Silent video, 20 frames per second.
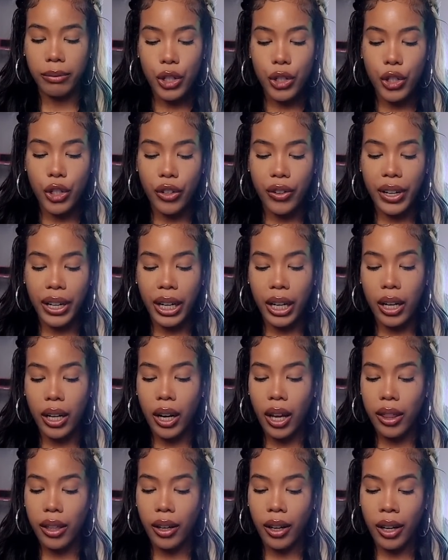During
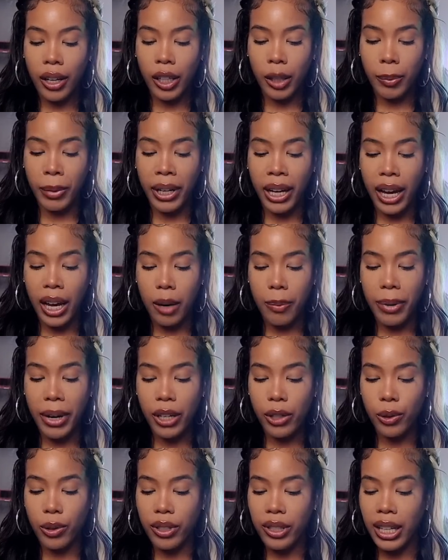another argument at a
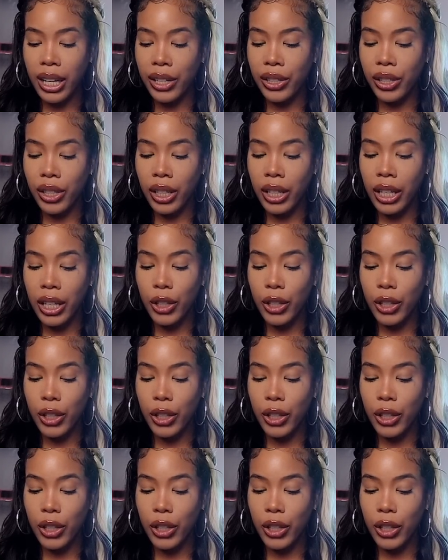petrol station,